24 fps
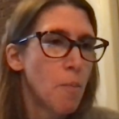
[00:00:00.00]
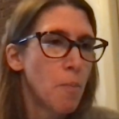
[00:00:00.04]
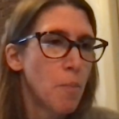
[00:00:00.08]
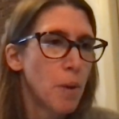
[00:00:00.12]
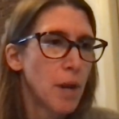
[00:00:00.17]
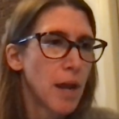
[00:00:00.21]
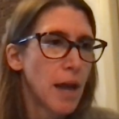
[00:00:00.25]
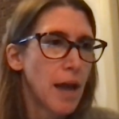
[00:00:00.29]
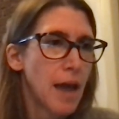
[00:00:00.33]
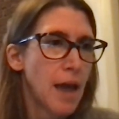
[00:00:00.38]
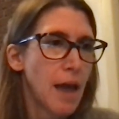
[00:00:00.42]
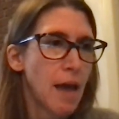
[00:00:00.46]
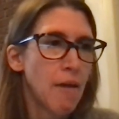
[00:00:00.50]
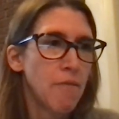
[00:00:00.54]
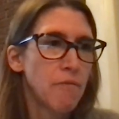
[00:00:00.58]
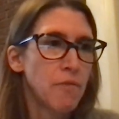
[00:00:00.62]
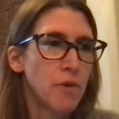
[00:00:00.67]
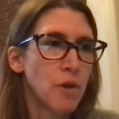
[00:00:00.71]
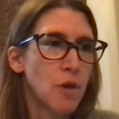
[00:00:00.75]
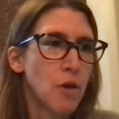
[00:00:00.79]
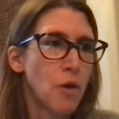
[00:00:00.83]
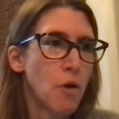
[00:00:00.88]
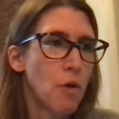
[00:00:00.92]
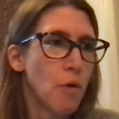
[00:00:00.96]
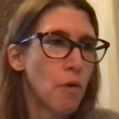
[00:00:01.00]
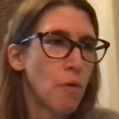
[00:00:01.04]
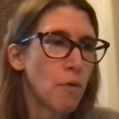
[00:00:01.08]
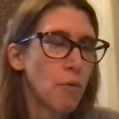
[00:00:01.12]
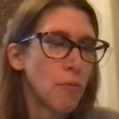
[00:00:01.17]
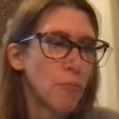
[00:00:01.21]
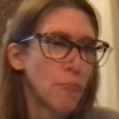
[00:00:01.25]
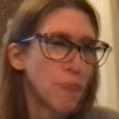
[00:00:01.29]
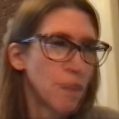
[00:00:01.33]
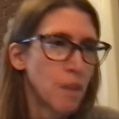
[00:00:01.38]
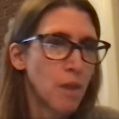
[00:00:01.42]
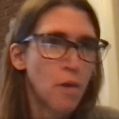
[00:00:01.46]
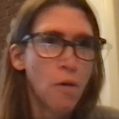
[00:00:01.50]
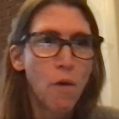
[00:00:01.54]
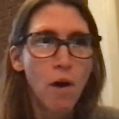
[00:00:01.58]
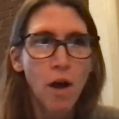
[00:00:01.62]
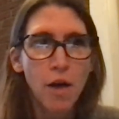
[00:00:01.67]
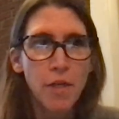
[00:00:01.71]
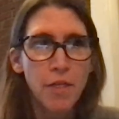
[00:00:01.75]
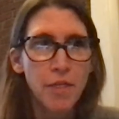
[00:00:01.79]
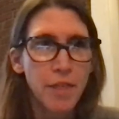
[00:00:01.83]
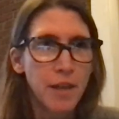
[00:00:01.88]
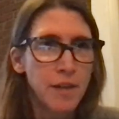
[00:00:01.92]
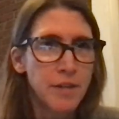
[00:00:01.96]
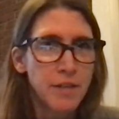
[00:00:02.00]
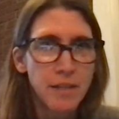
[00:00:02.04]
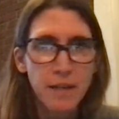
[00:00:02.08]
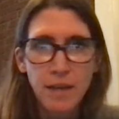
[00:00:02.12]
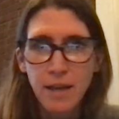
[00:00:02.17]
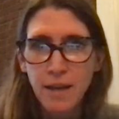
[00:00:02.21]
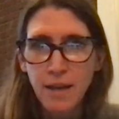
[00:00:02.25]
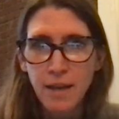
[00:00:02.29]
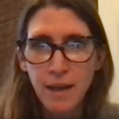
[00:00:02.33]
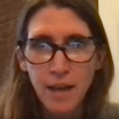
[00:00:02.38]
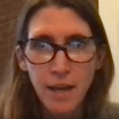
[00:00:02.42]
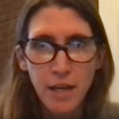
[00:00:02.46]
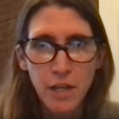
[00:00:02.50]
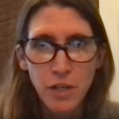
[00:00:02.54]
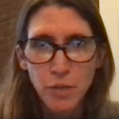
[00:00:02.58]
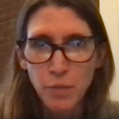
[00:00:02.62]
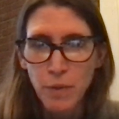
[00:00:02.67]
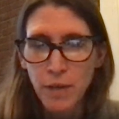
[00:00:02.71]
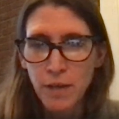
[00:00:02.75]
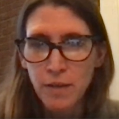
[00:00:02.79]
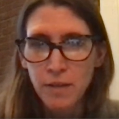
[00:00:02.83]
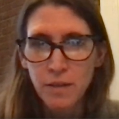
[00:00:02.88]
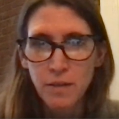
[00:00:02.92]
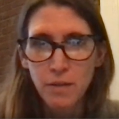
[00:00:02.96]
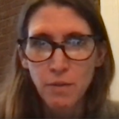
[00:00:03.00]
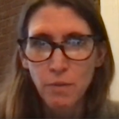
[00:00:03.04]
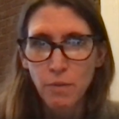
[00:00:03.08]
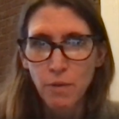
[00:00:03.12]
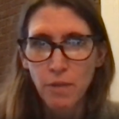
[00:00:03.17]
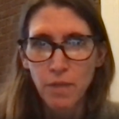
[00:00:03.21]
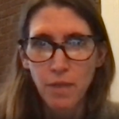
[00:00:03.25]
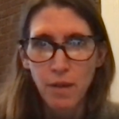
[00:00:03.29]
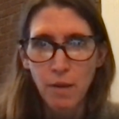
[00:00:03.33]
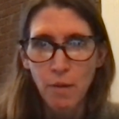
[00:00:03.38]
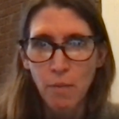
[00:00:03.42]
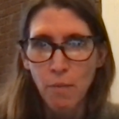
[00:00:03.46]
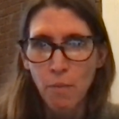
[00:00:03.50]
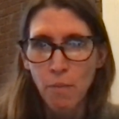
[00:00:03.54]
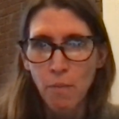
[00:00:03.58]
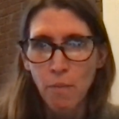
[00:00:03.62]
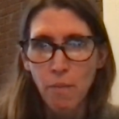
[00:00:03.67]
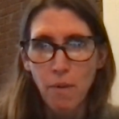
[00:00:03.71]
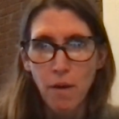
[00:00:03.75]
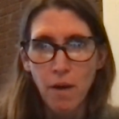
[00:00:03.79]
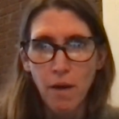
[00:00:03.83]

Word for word: But I have no no authentic engagement with them.